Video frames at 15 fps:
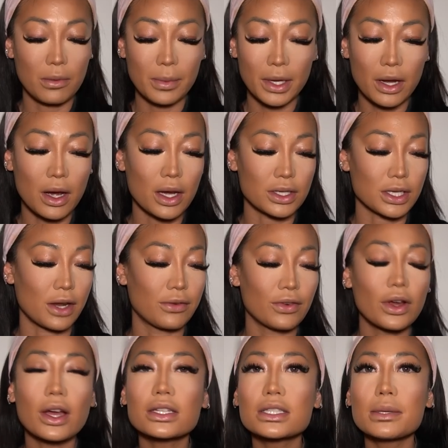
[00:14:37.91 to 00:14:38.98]
Oh my gosh, I
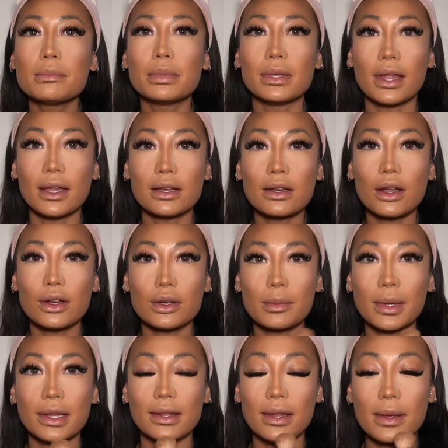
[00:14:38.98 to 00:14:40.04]
forgot to blend under
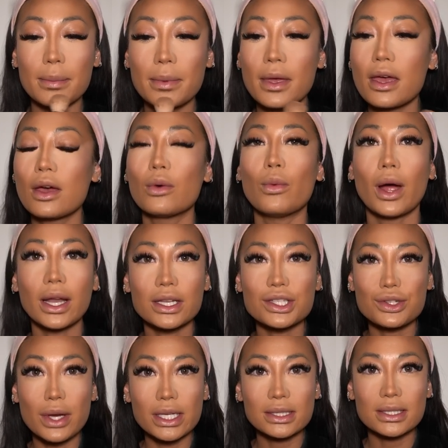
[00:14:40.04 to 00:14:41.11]
my lip. Why
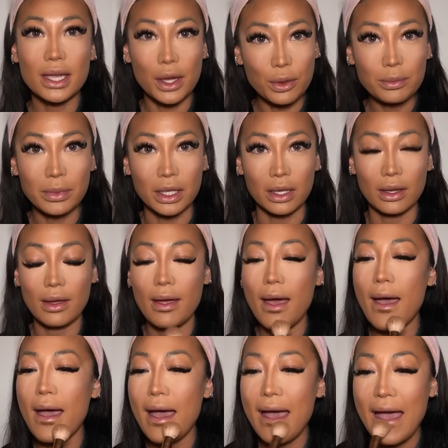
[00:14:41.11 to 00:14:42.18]
didn't you guys tell me?
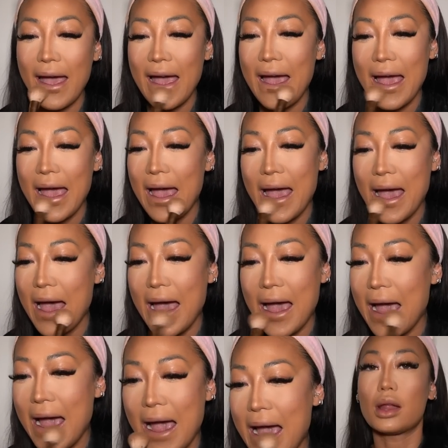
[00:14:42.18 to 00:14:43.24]
And
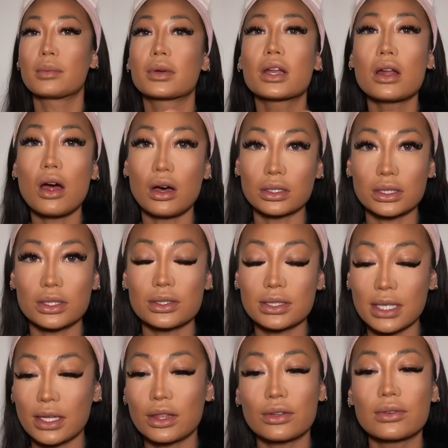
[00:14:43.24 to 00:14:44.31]
I'm gonna also
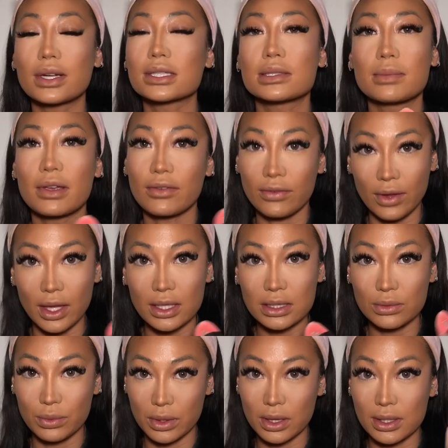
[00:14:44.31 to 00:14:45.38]
set the rest of my
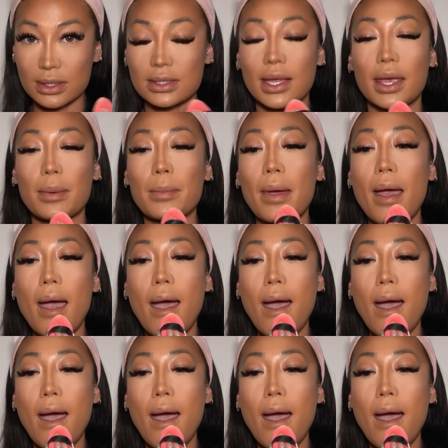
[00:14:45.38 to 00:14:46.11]
face with the same.